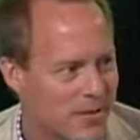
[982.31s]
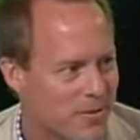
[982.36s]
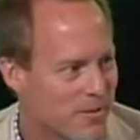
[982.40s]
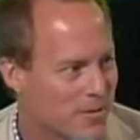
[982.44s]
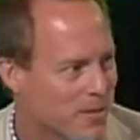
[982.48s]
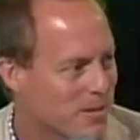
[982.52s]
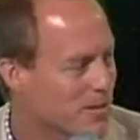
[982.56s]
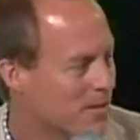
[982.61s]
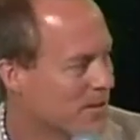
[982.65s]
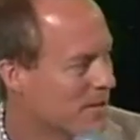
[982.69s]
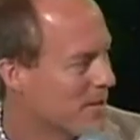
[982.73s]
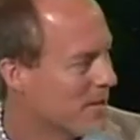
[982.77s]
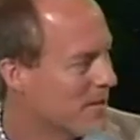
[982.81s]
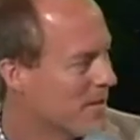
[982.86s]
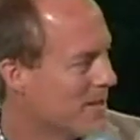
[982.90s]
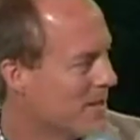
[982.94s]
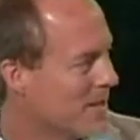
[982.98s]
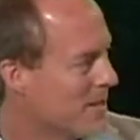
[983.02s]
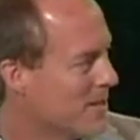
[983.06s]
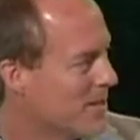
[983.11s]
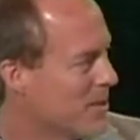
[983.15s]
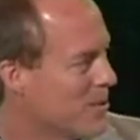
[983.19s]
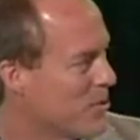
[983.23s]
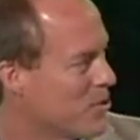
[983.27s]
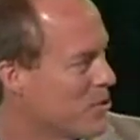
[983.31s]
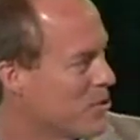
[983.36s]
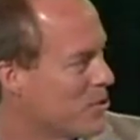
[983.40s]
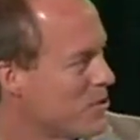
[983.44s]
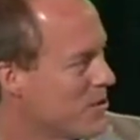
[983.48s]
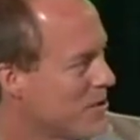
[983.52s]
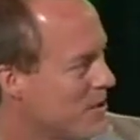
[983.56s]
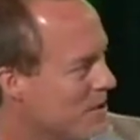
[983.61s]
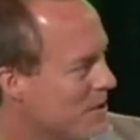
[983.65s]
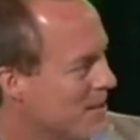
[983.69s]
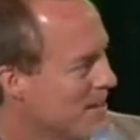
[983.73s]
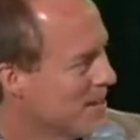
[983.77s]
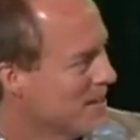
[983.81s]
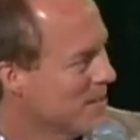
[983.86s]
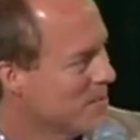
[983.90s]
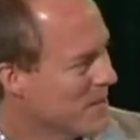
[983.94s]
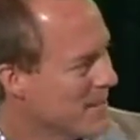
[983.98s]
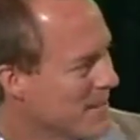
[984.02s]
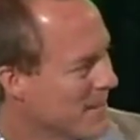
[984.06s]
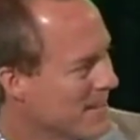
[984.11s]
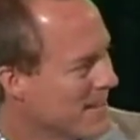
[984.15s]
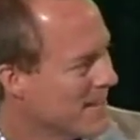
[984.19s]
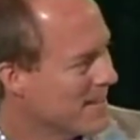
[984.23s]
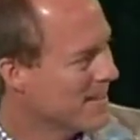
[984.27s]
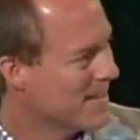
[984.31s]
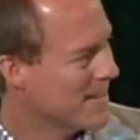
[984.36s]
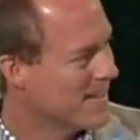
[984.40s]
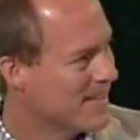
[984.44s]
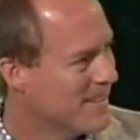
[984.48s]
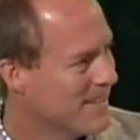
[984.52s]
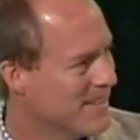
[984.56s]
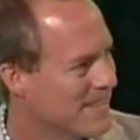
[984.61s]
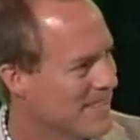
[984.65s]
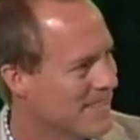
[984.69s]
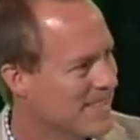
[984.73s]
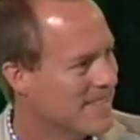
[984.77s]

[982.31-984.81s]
with the no shirt on in the beginning there.